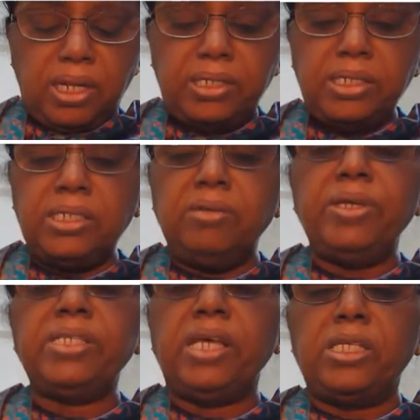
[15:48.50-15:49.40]
the
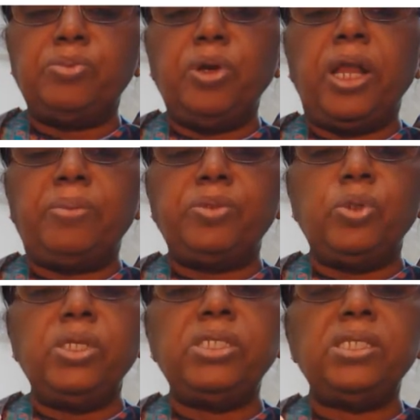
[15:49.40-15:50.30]
cervix has prolapsed. So
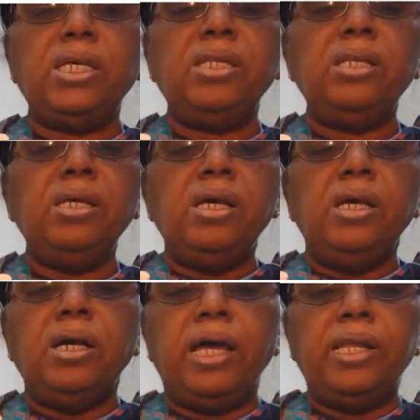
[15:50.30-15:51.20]
this is in
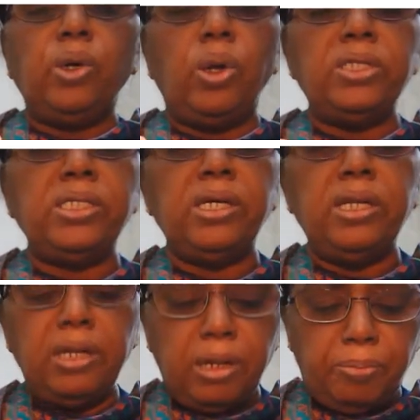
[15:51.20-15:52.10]

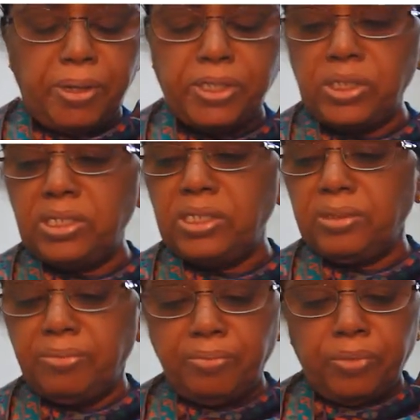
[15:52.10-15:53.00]
gynecological patients.
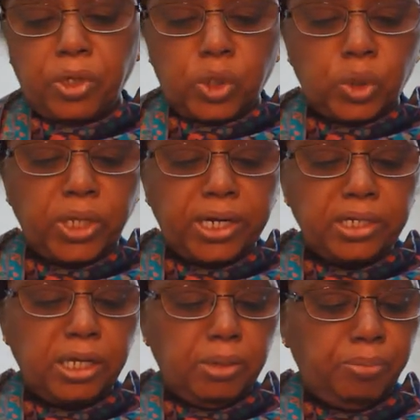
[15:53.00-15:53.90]
So that is
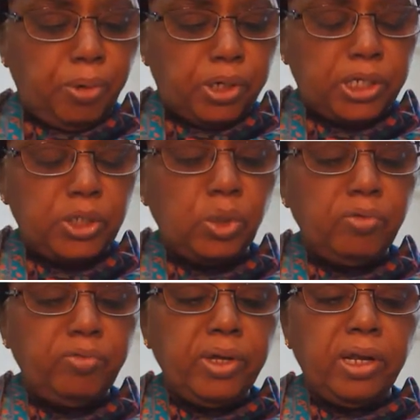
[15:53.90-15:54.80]
the importance
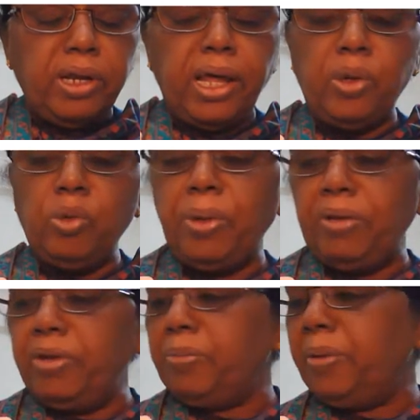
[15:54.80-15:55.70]
of narrow
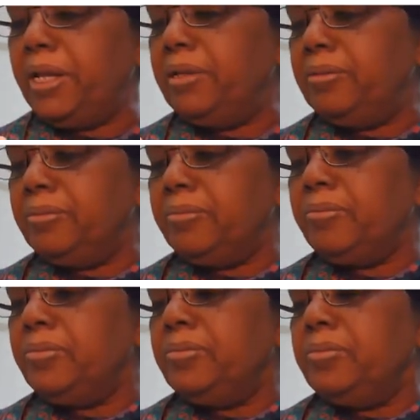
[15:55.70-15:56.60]
pelvic plane.
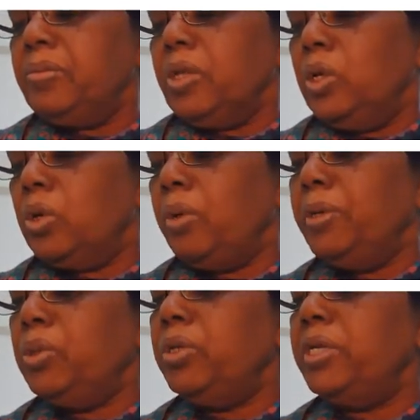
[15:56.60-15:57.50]
Now
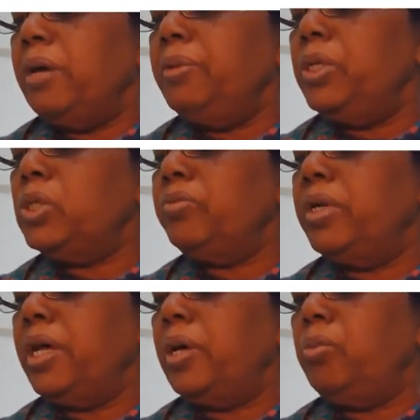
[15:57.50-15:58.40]
coming to the diameters of the
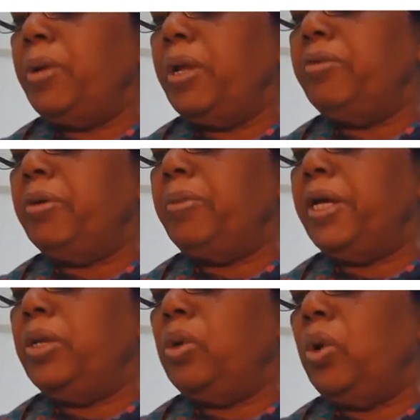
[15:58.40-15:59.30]
narrow pelvic
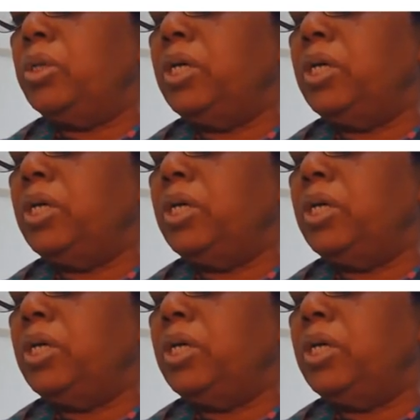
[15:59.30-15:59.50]
plane or the